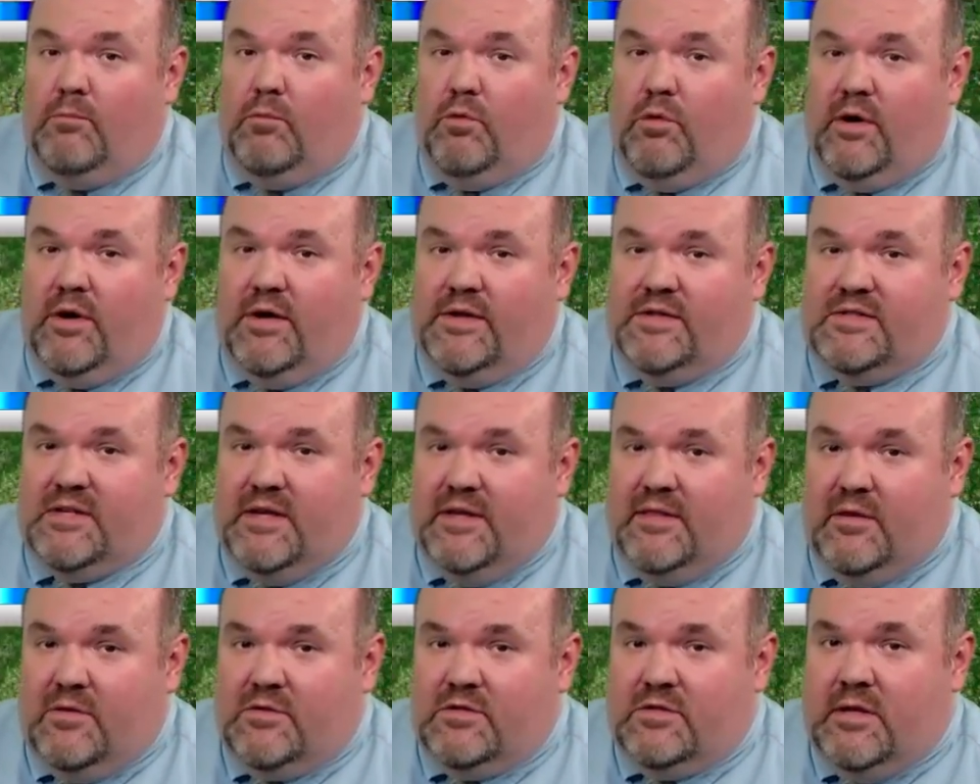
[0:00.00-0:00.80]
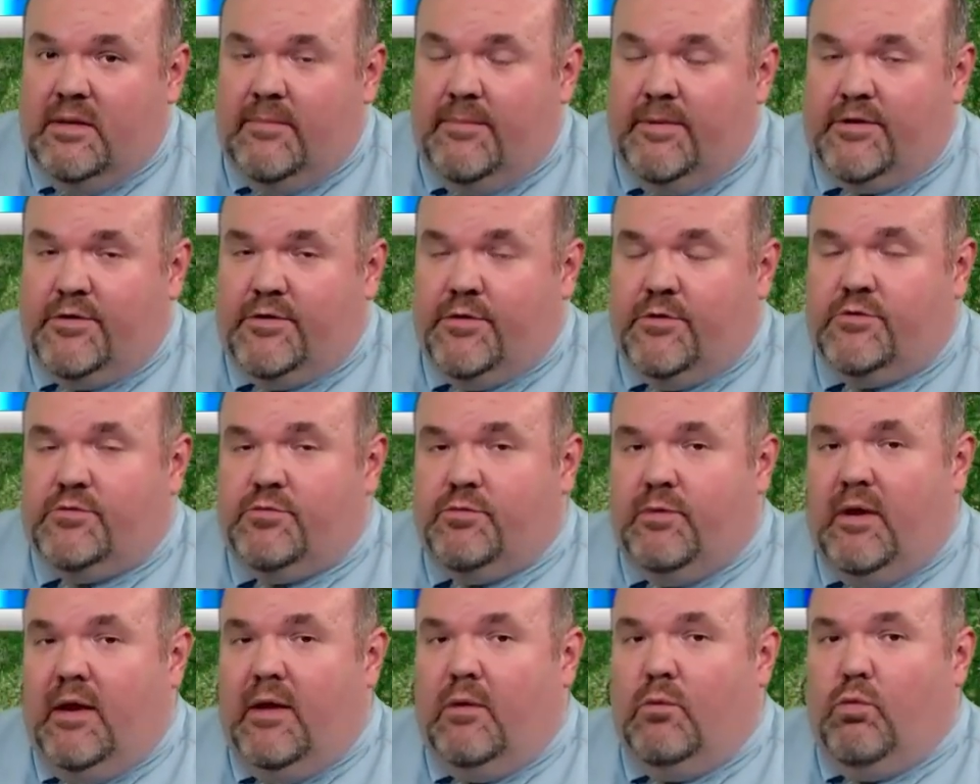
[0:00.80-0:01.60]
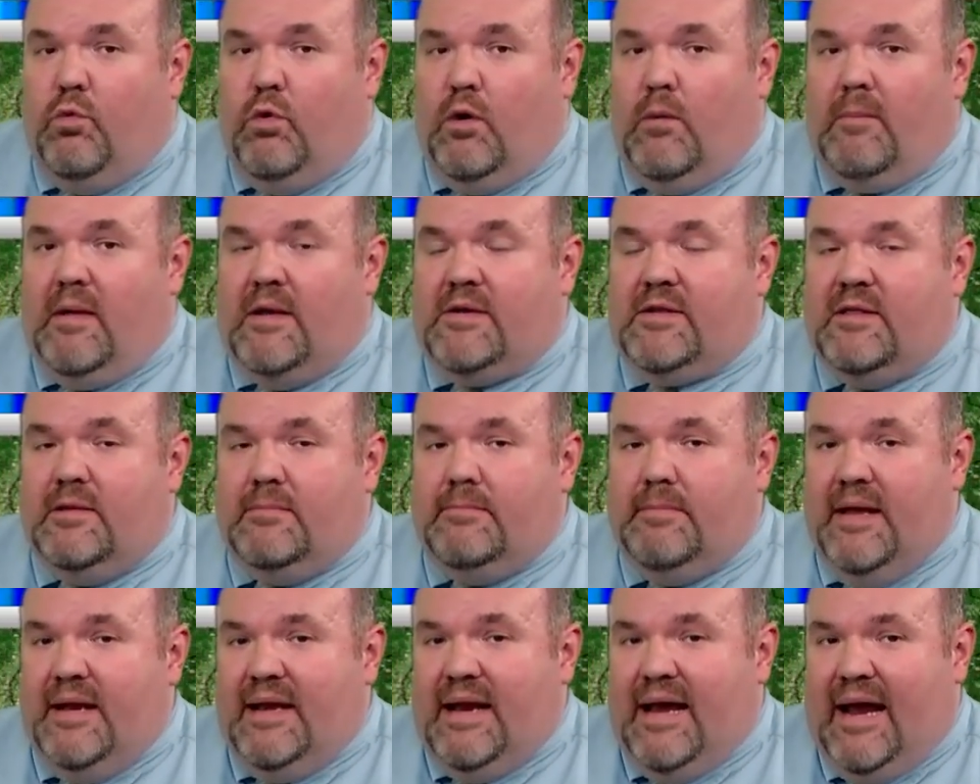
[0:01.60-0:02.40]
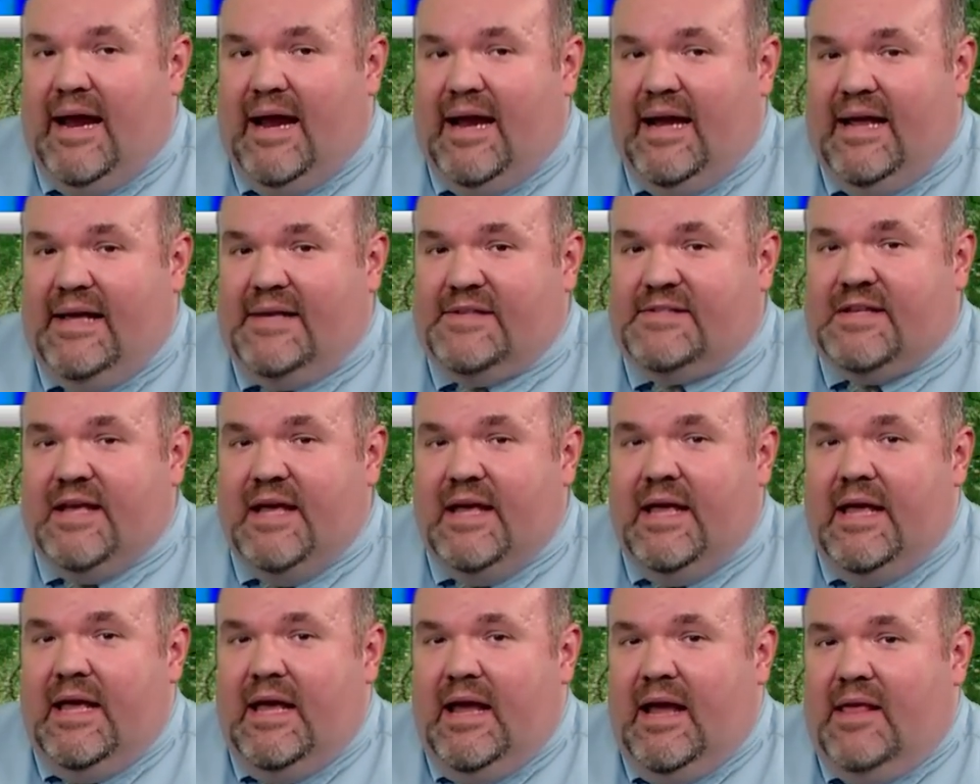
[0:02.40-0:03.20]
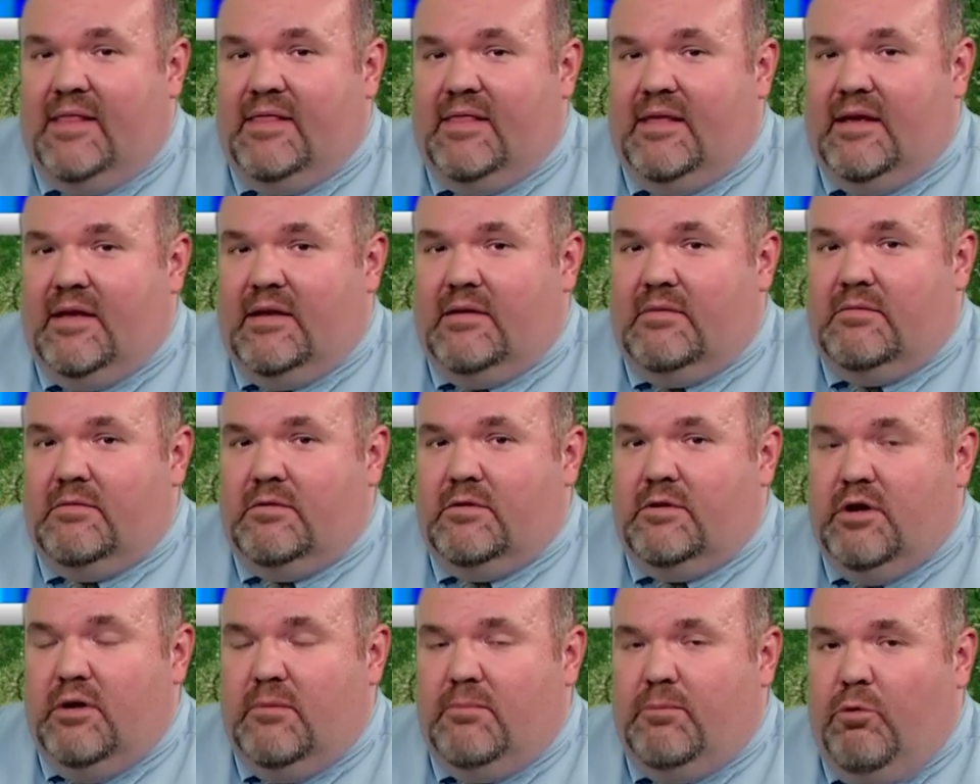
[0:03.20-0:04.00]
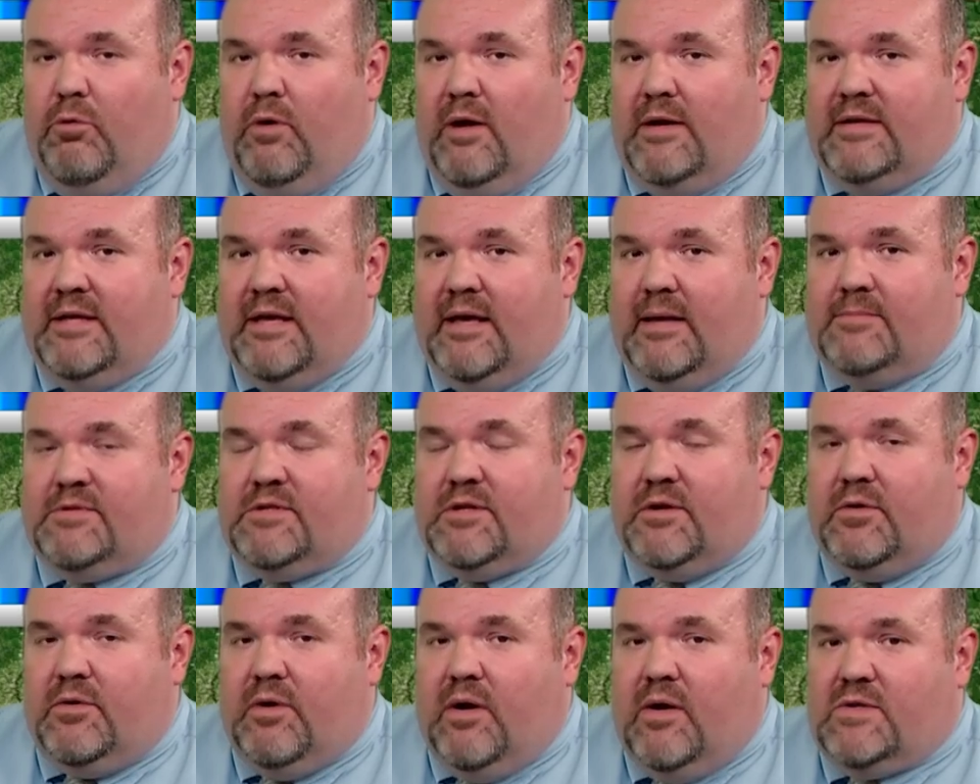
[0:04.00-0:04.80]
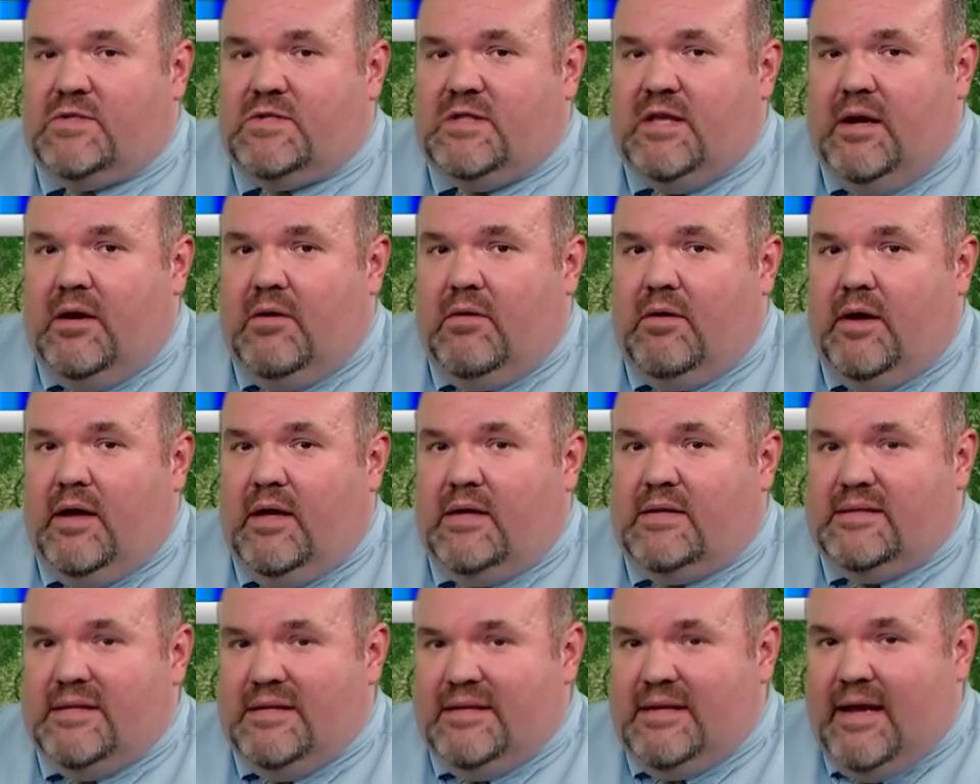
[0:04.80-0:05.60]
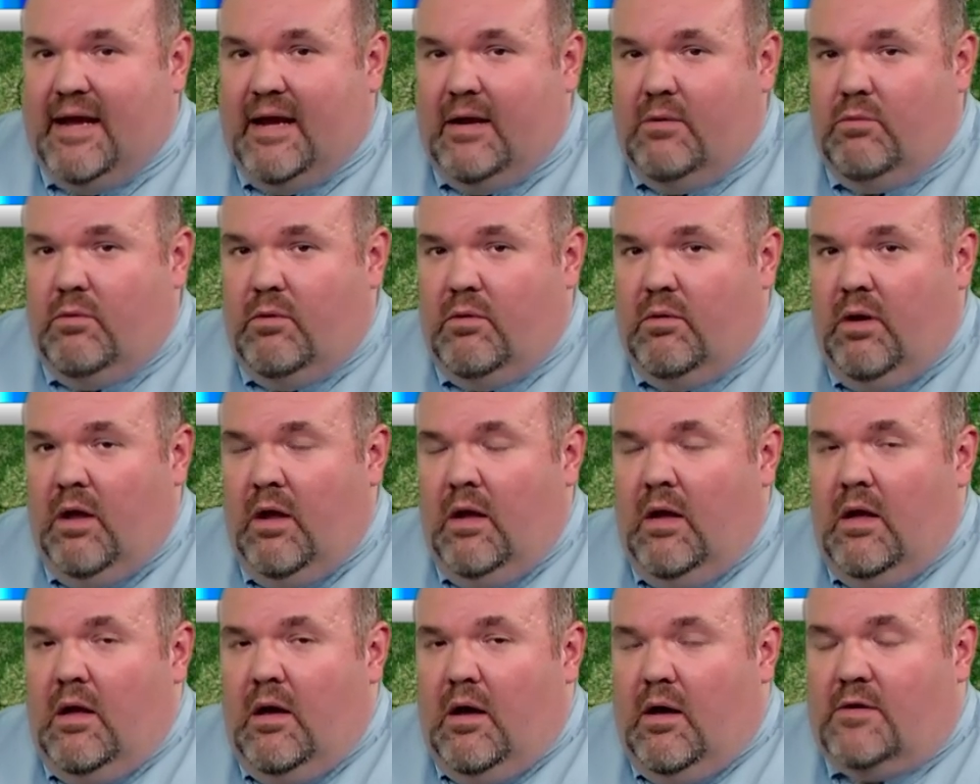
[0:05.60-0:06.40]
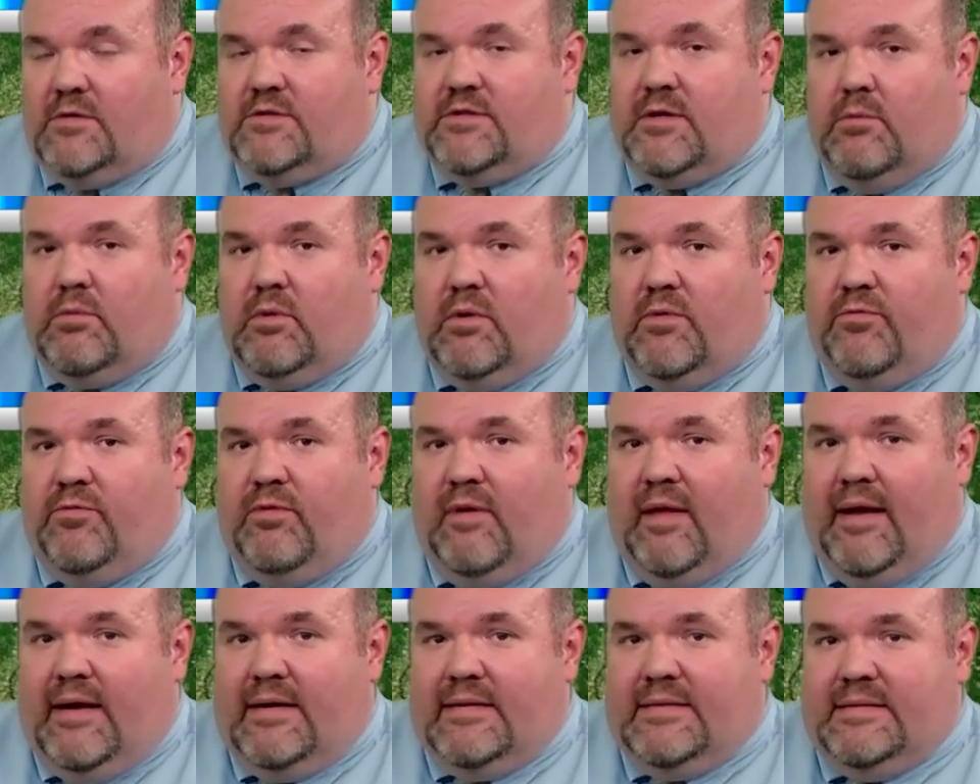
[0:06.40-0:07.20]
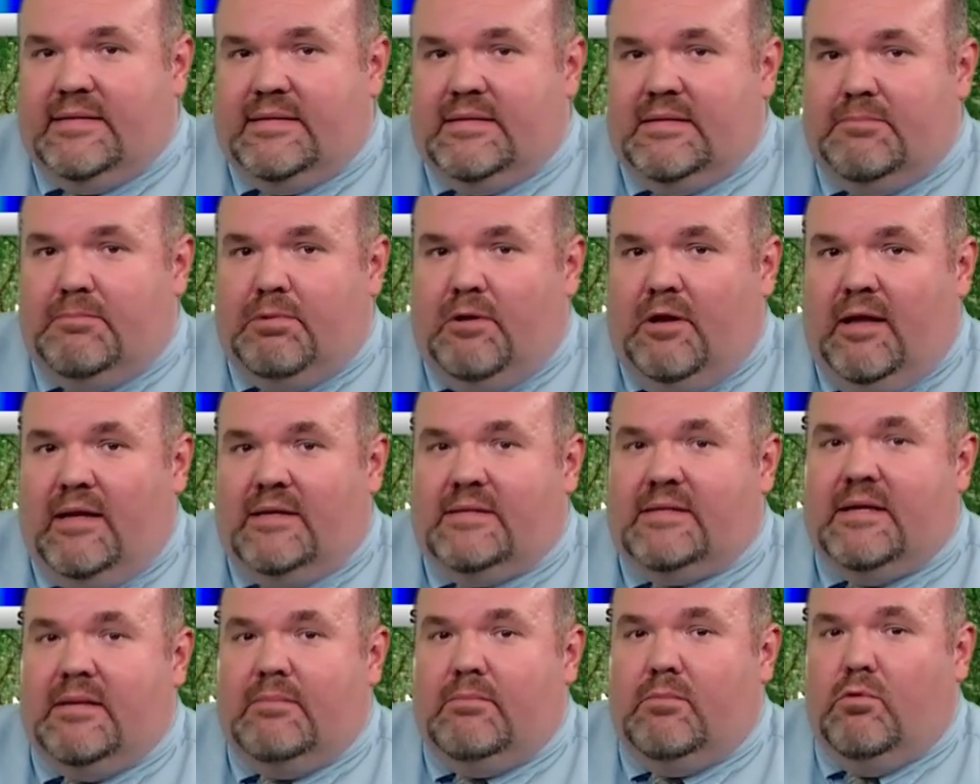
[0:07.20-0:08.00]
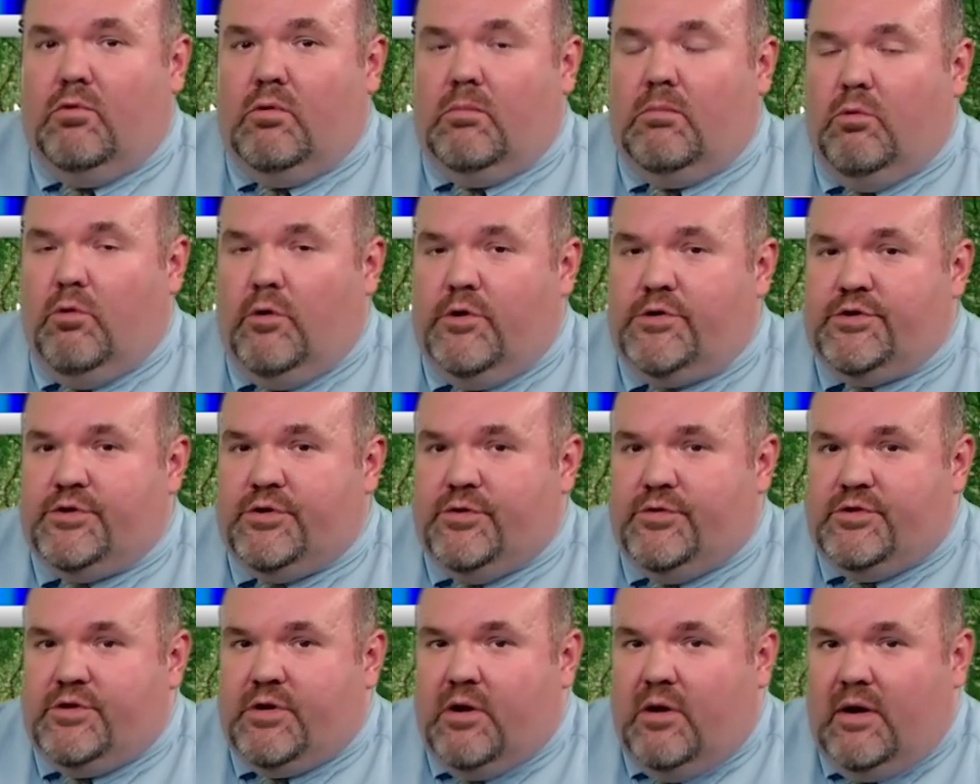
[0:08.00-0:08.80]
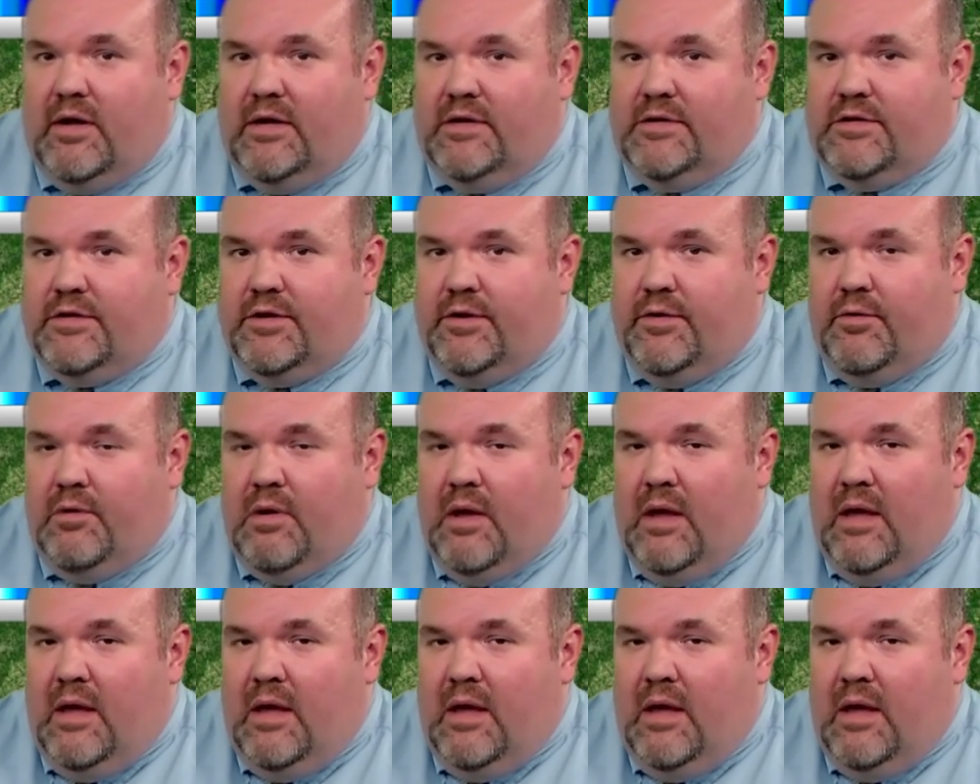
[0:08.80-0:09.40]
We're going to see those temperatures really warm into the mid-80s, and then dew point temps across the area today will also reflect plenty more moisture starting to